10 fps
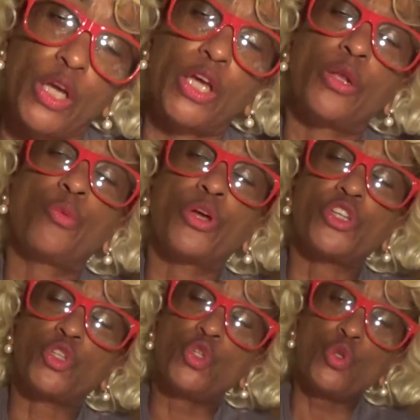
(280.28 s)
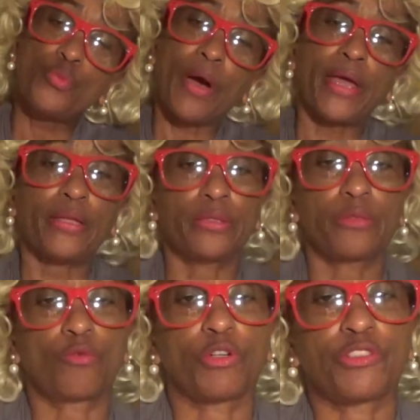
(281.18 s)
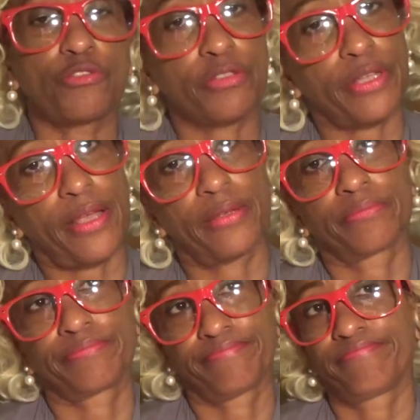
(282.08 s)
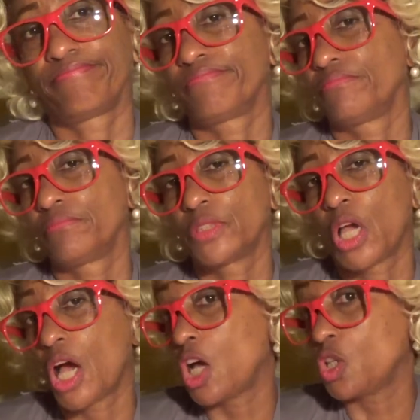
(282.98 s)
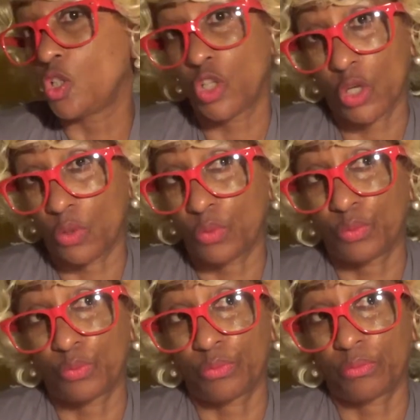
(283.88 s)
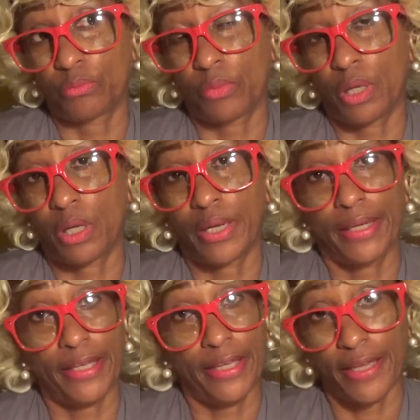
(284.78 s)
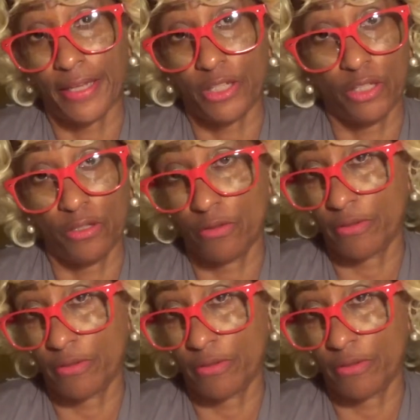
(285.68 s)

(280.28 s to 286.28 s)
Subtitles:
in which you might want to say, no, I can't do